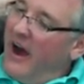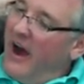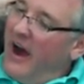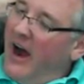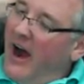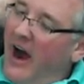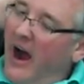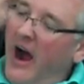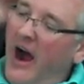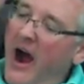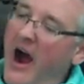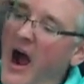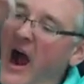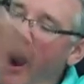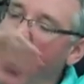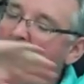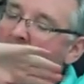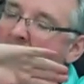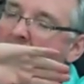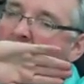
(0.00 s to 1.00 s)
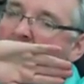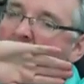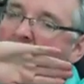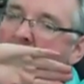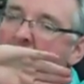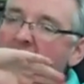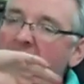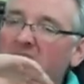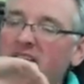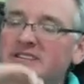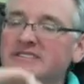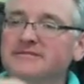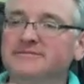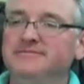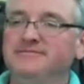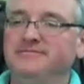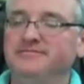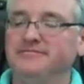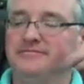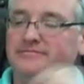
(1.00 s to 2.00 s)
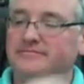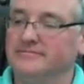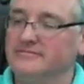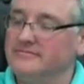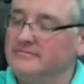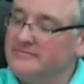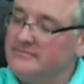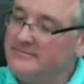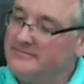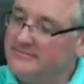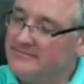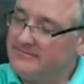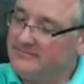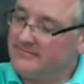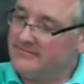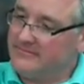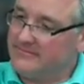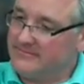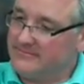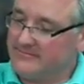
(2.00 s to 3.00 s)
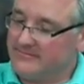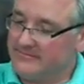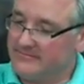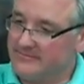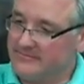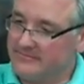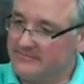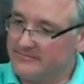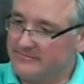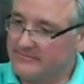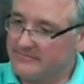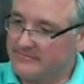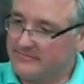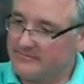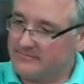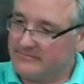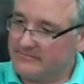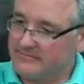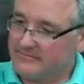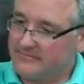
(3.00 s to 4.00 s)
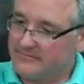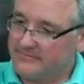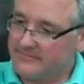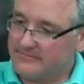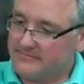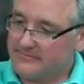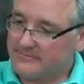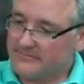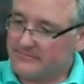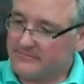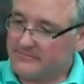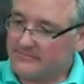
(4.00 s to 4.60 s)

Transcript: No words are spoken by the person on screen.